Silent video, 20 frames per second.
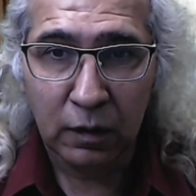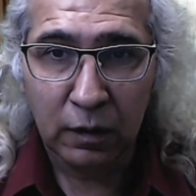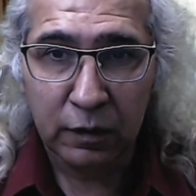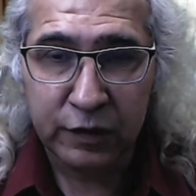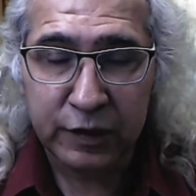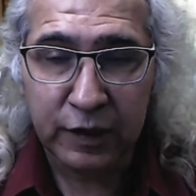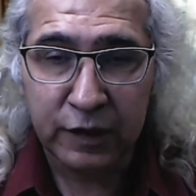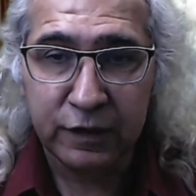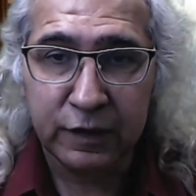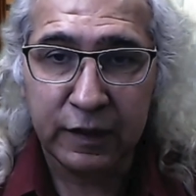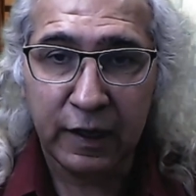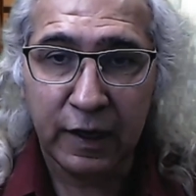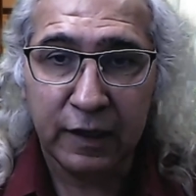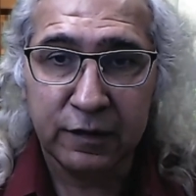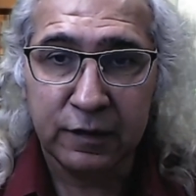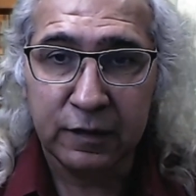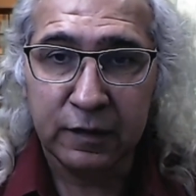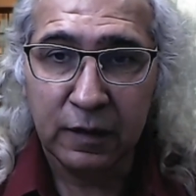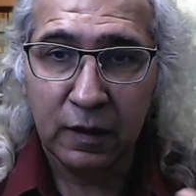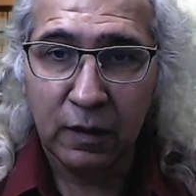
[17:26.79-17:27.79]
Just
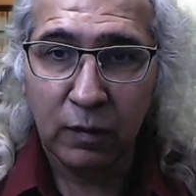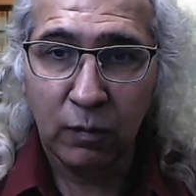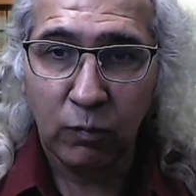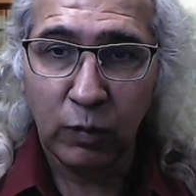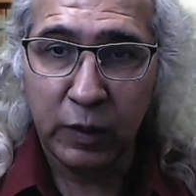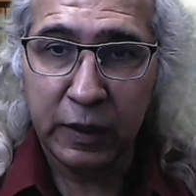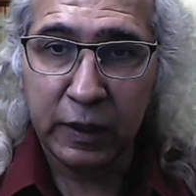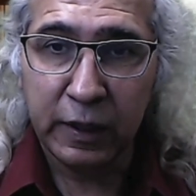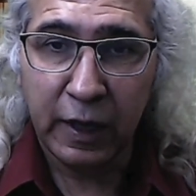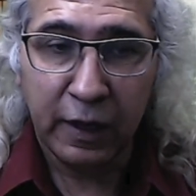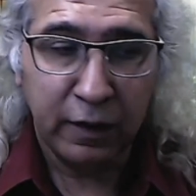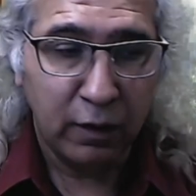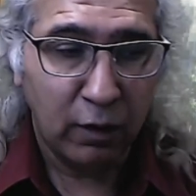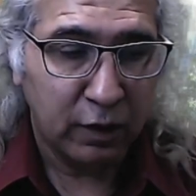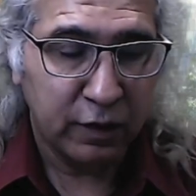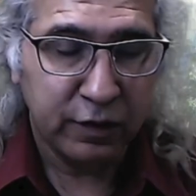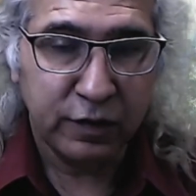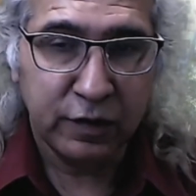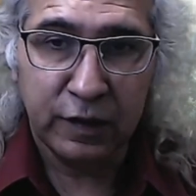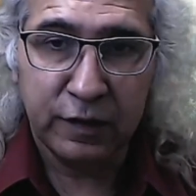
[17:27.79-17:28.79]
as we
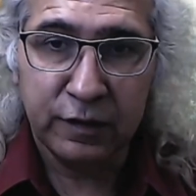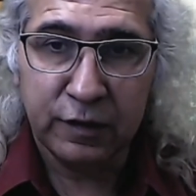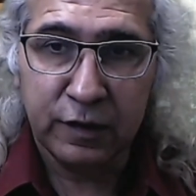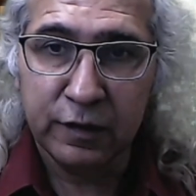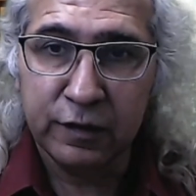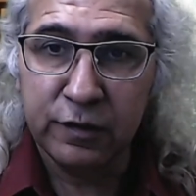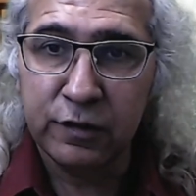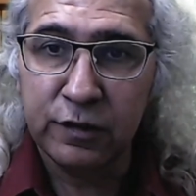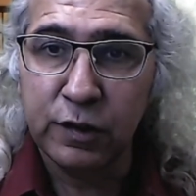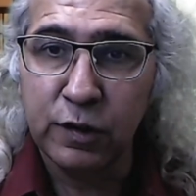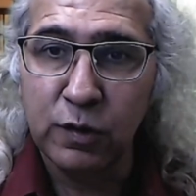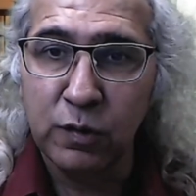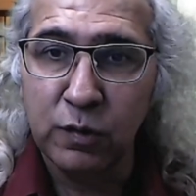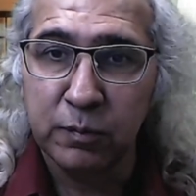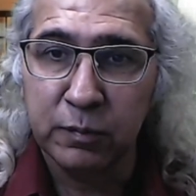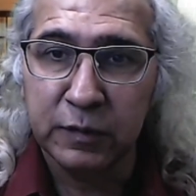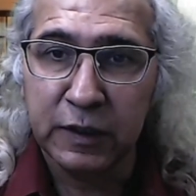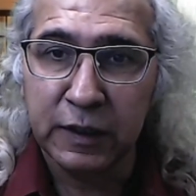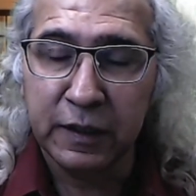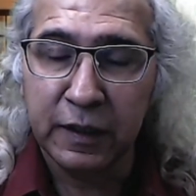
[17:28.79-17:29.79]
cannot just
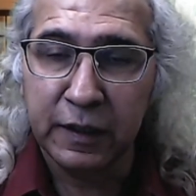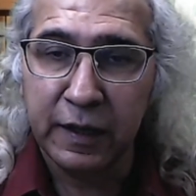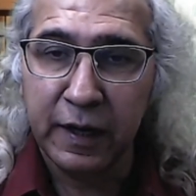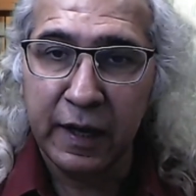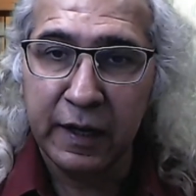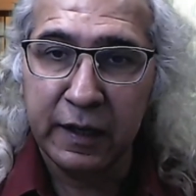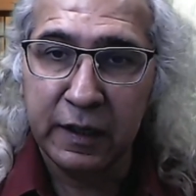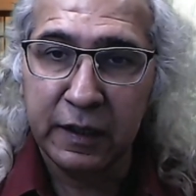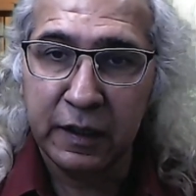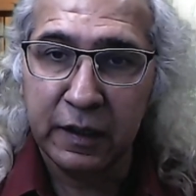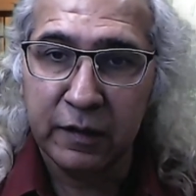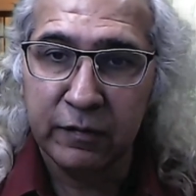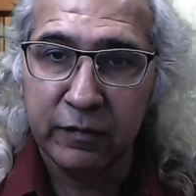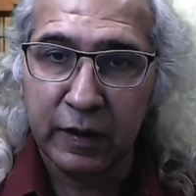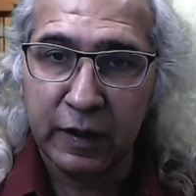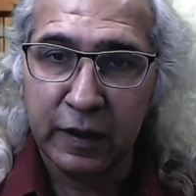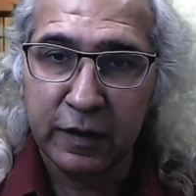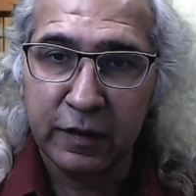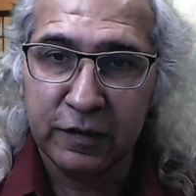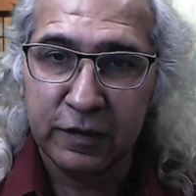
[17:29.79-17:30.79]
assume that a narrative
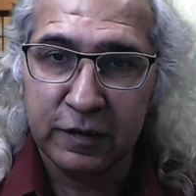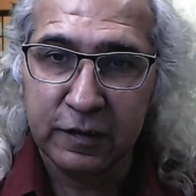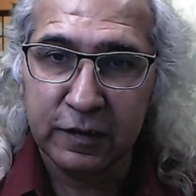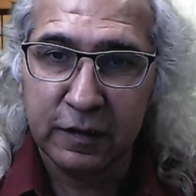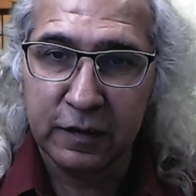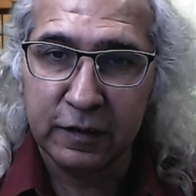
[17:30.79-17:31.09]
is